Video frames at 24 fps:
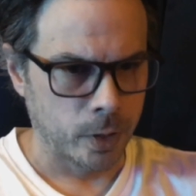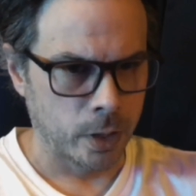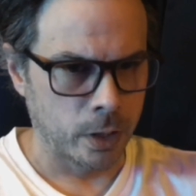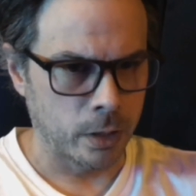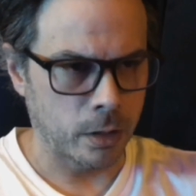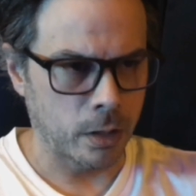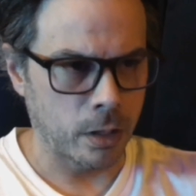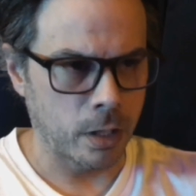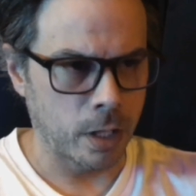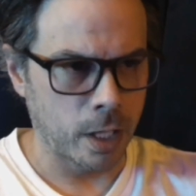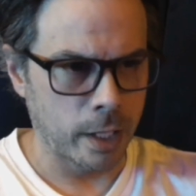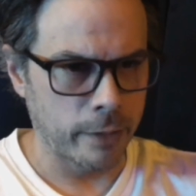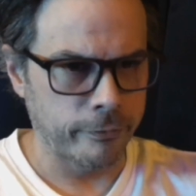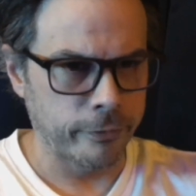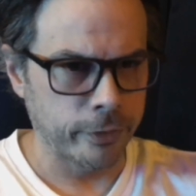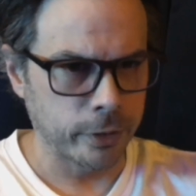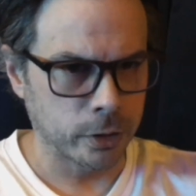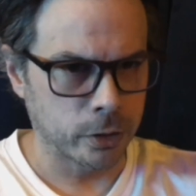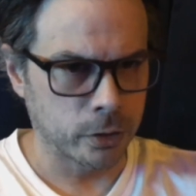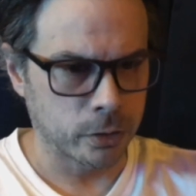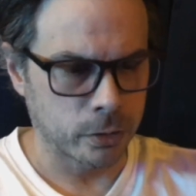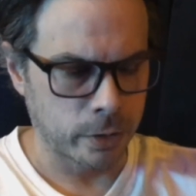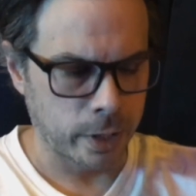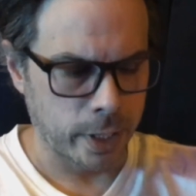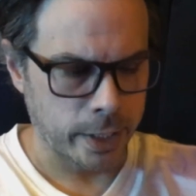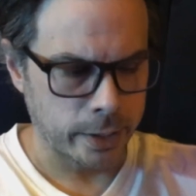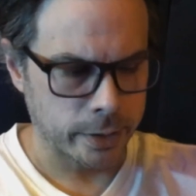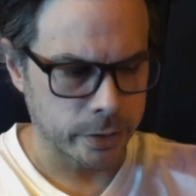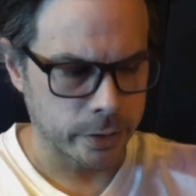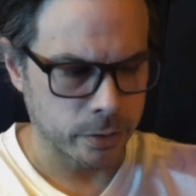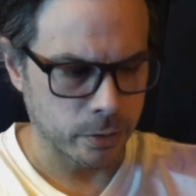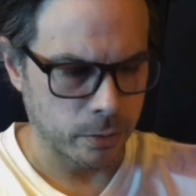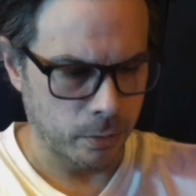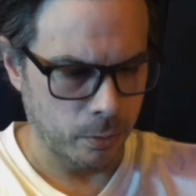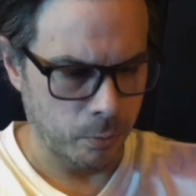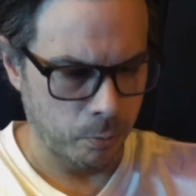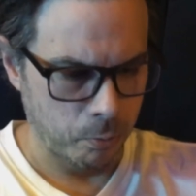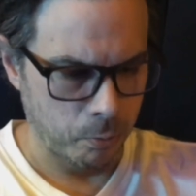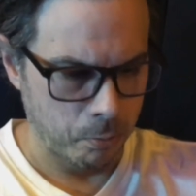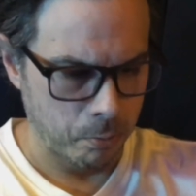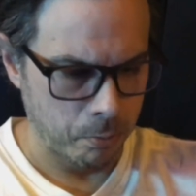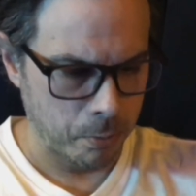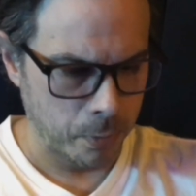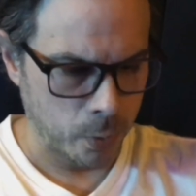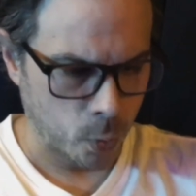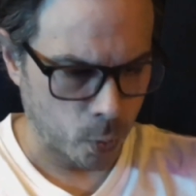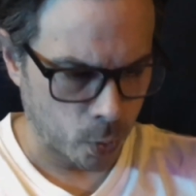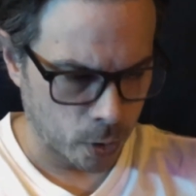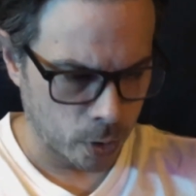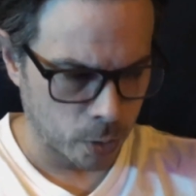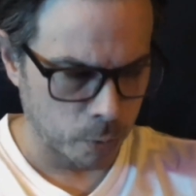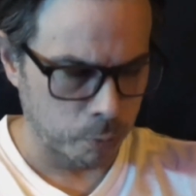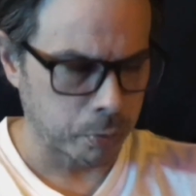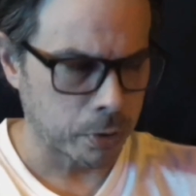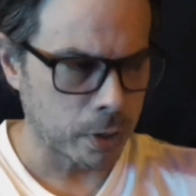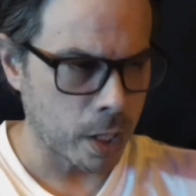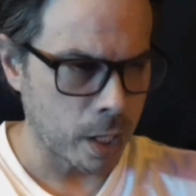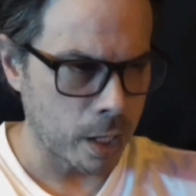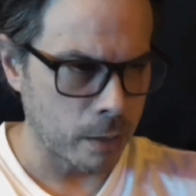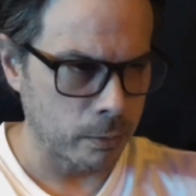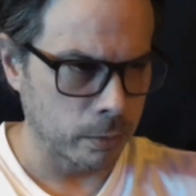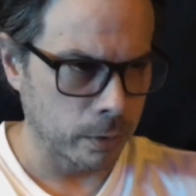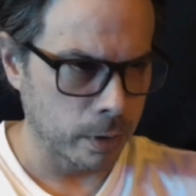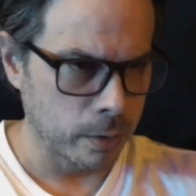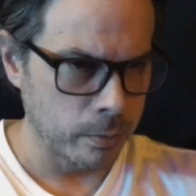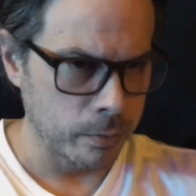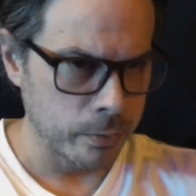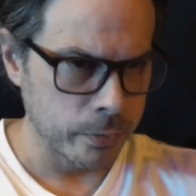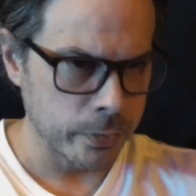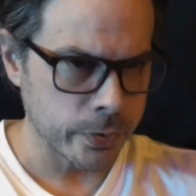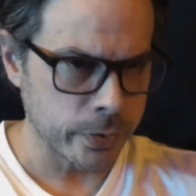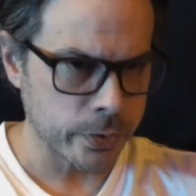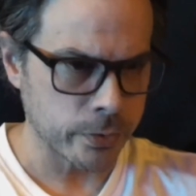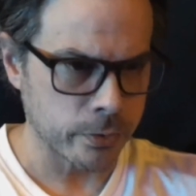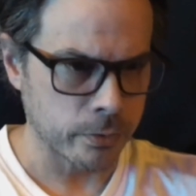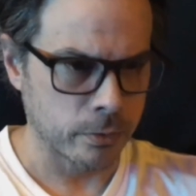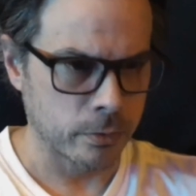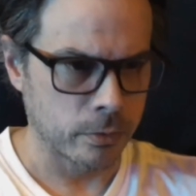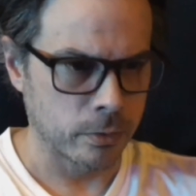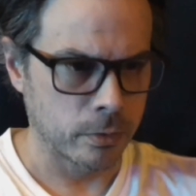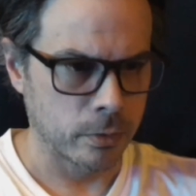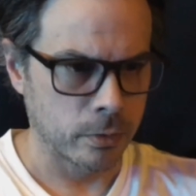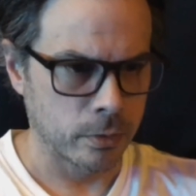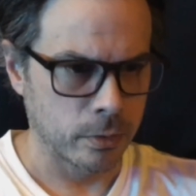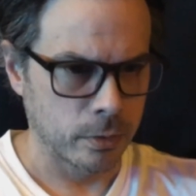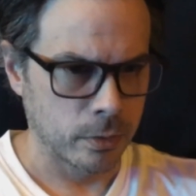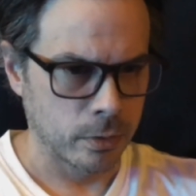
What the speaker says: it often creates more problems